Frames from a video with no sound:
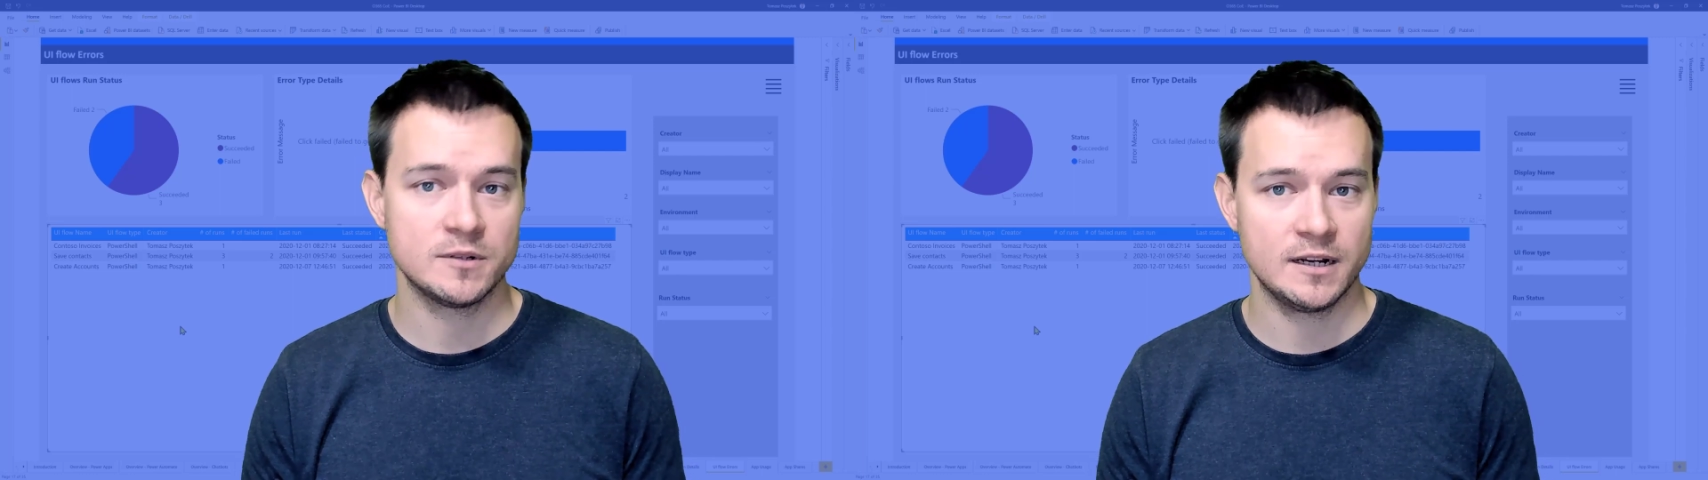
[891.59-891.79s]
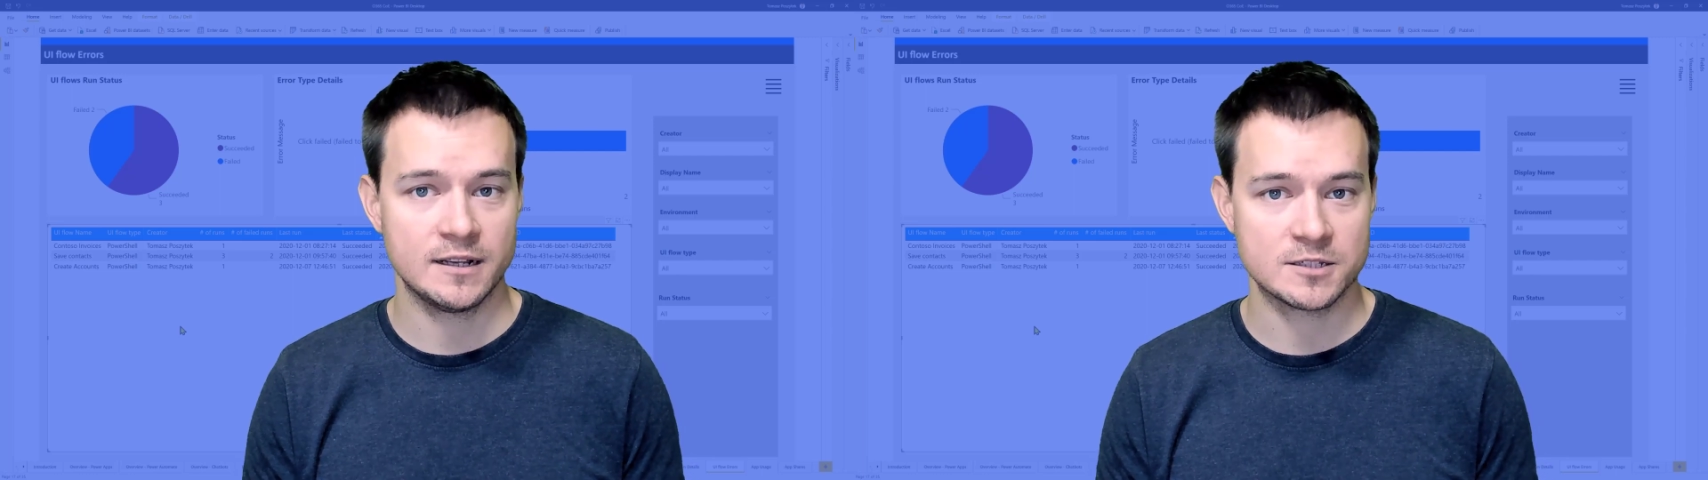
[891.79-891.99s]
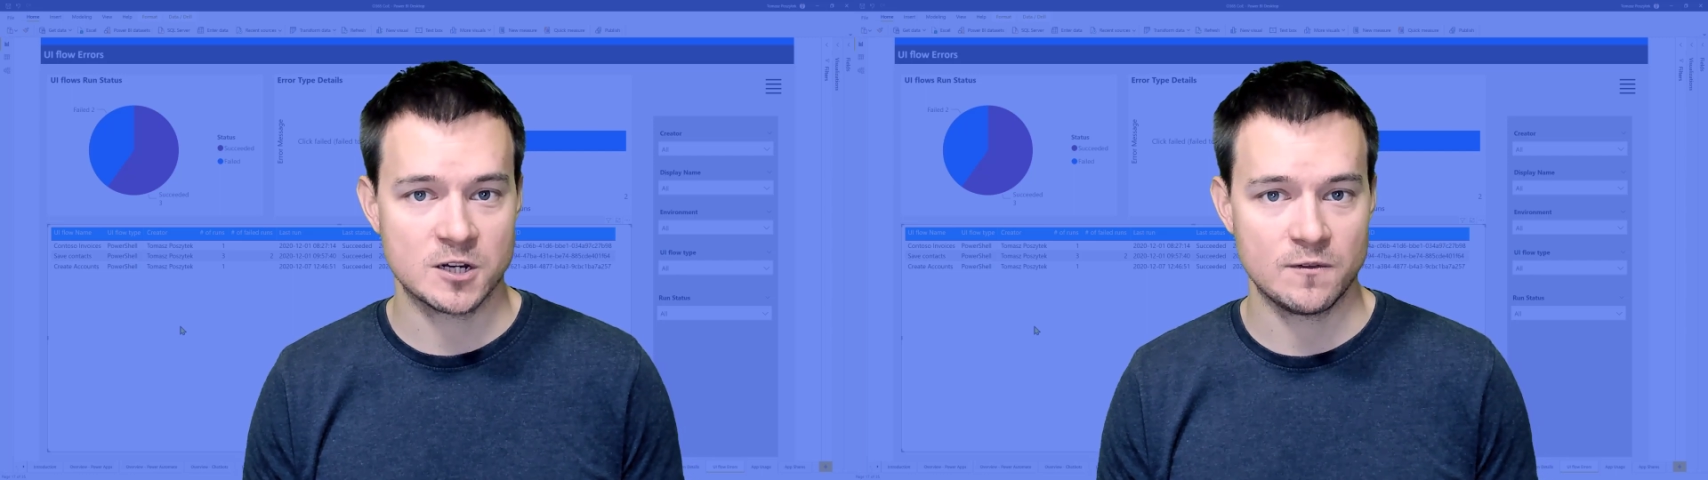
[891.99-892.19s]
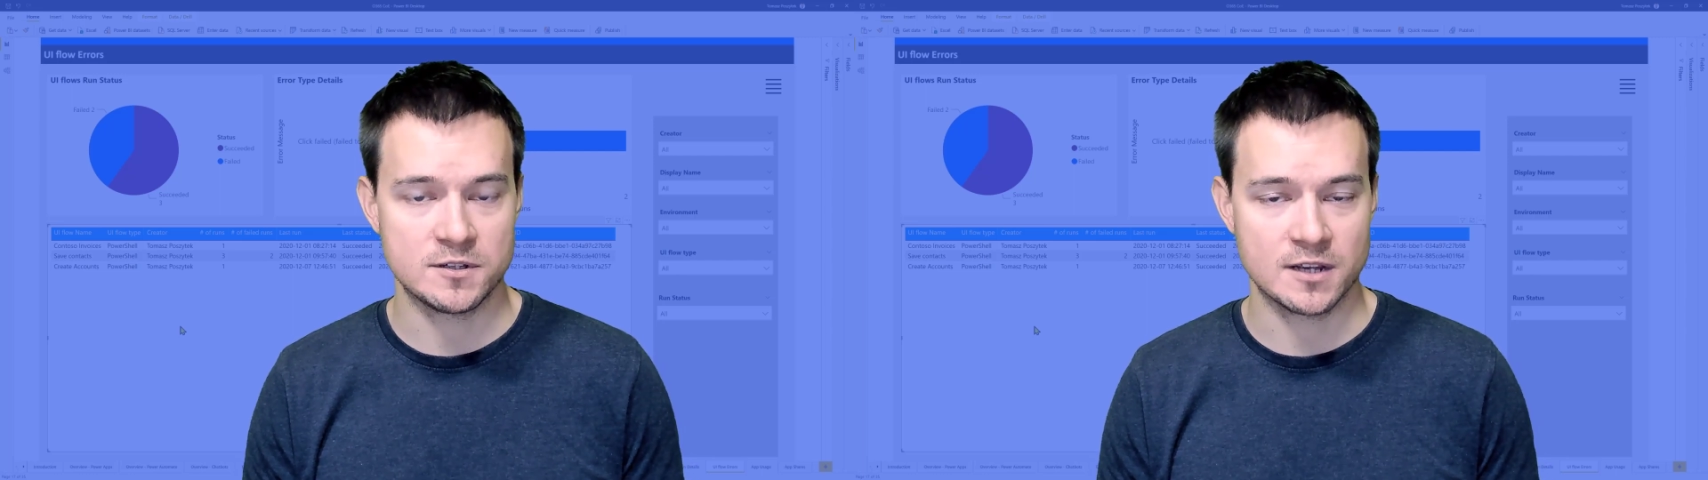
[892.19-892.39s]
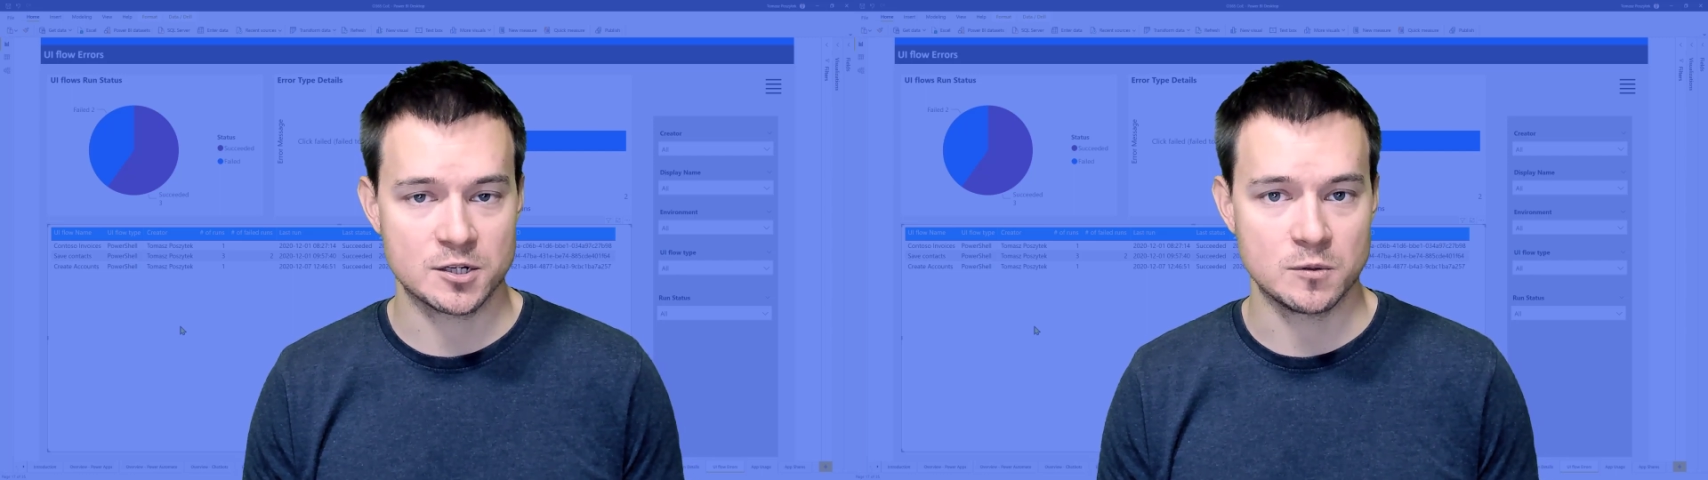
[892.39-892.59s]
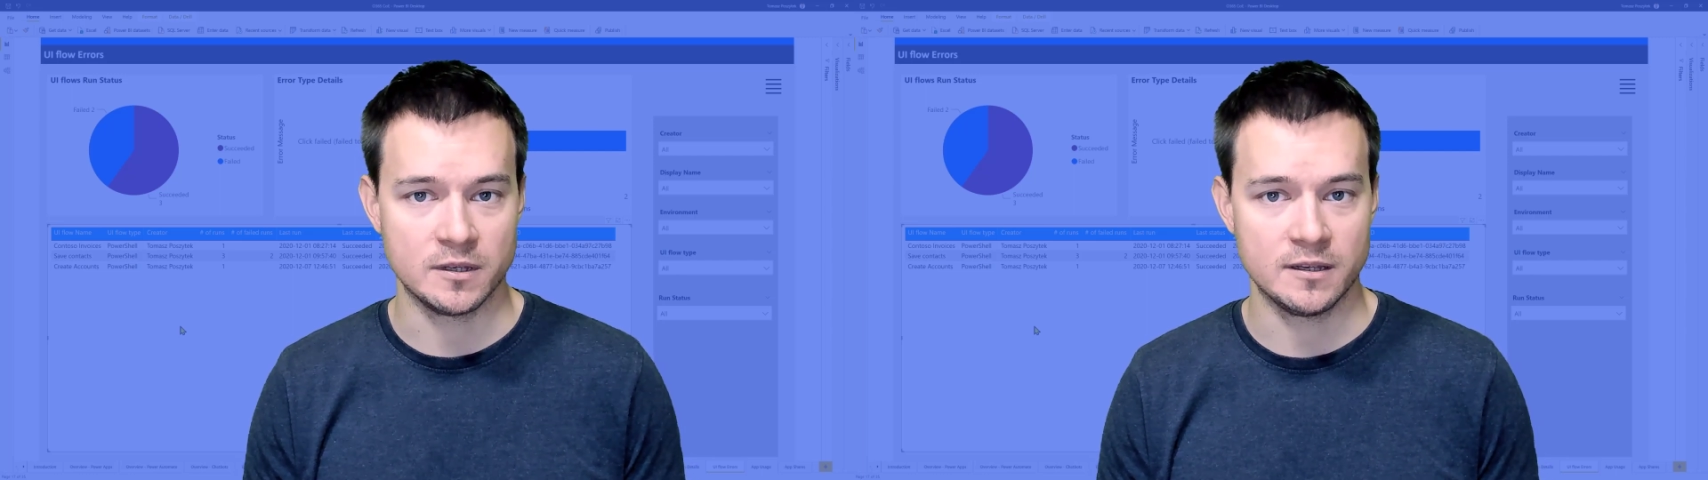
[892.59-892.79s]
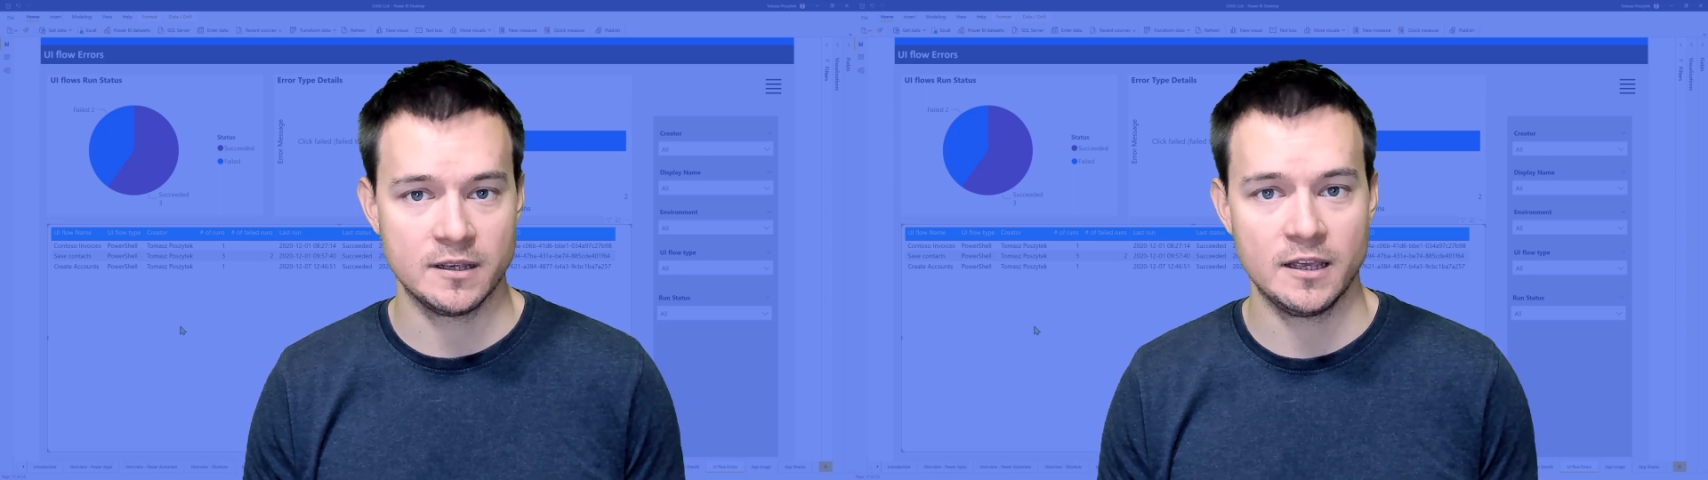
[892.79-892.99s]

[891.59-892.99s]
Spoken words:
data service, actually,